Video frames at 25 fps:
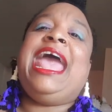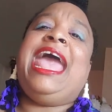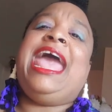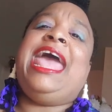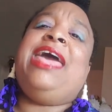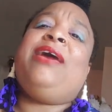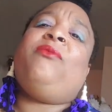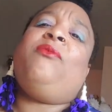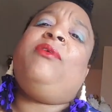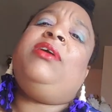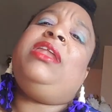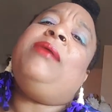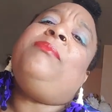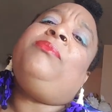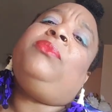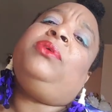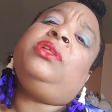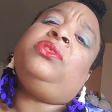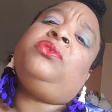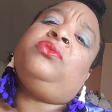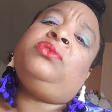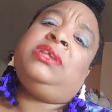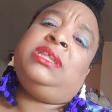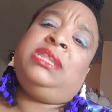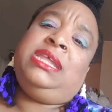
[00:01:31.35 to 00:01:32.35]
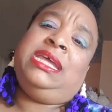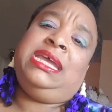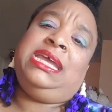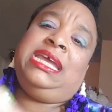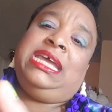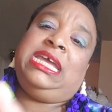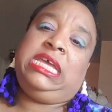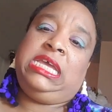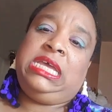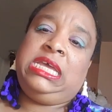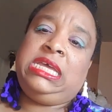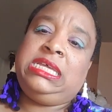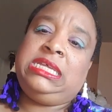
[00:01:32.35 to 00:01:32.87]
And what I'm going to do today
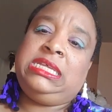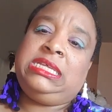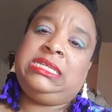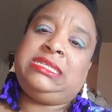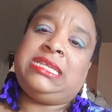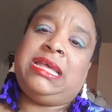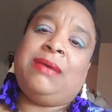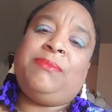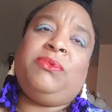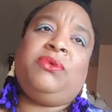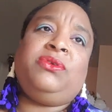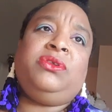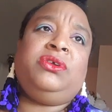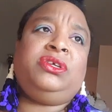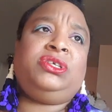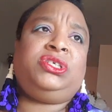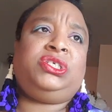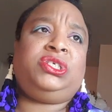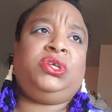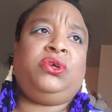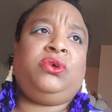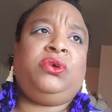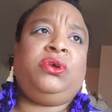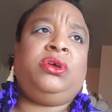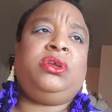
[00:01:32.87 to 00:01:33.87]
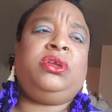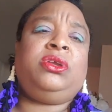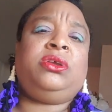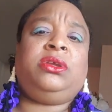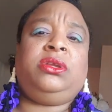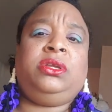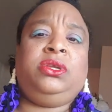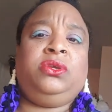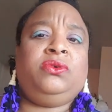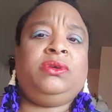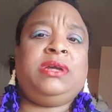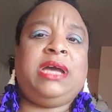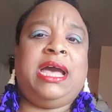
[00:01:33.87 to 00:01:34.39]
is I'm going to show
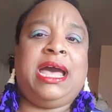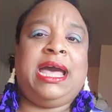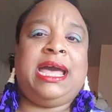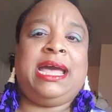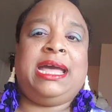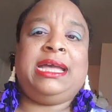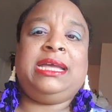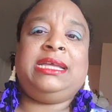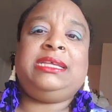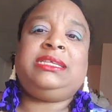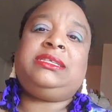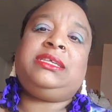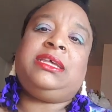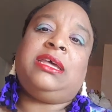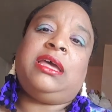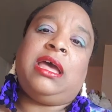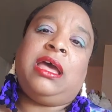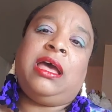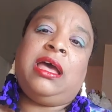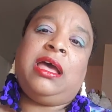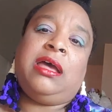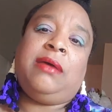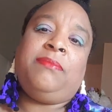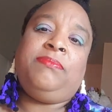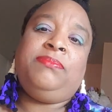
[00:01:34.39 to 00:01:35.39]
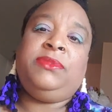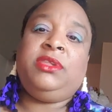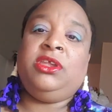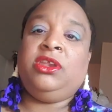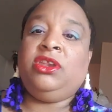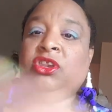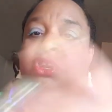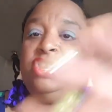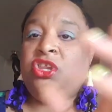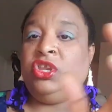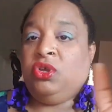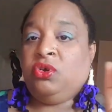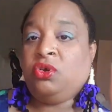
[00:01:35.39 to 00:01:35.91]
you guys, the
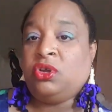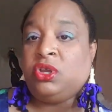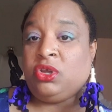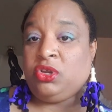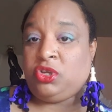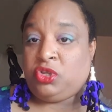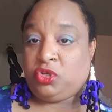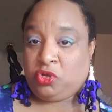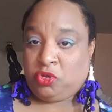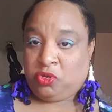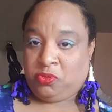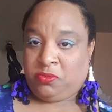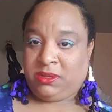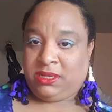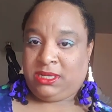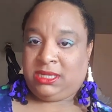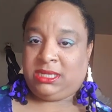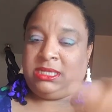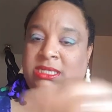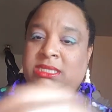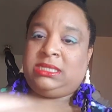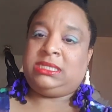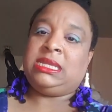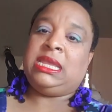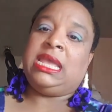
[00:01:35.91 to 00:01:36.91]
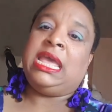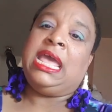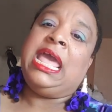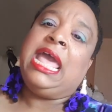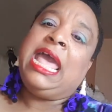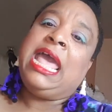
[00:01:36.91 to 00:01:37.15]
new YouTubers,